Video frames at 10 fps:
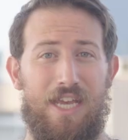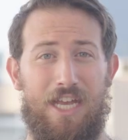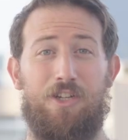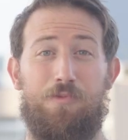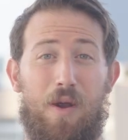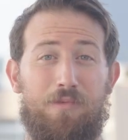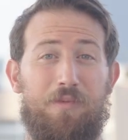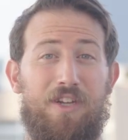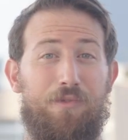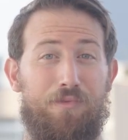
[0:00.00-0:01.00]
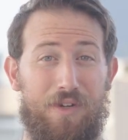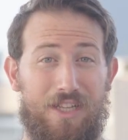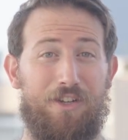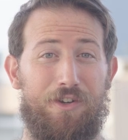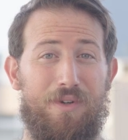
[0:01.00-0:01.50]
And there's probably a
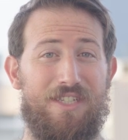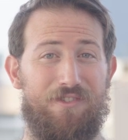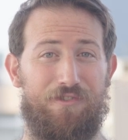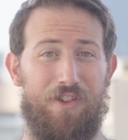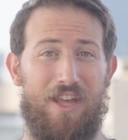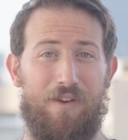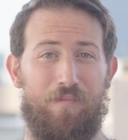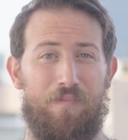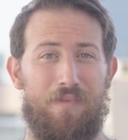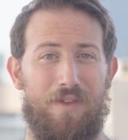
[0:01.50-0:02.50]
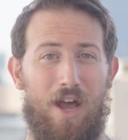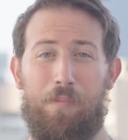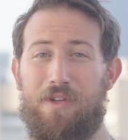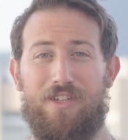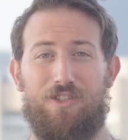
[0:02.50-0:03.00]
really good reason for that.
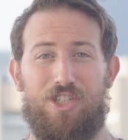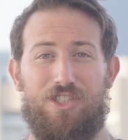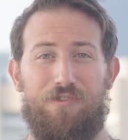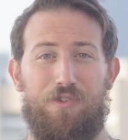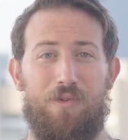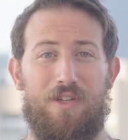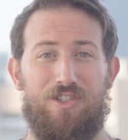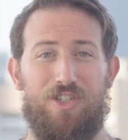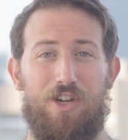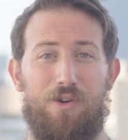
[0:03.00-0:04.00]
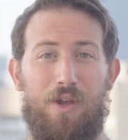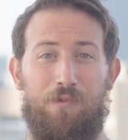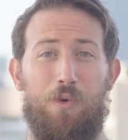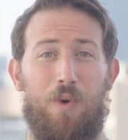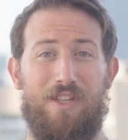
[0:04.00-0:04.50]
Up until just a few years ago,
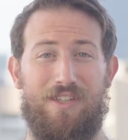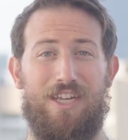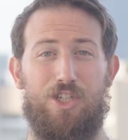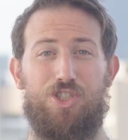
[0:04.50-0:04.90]
if you wanted to get a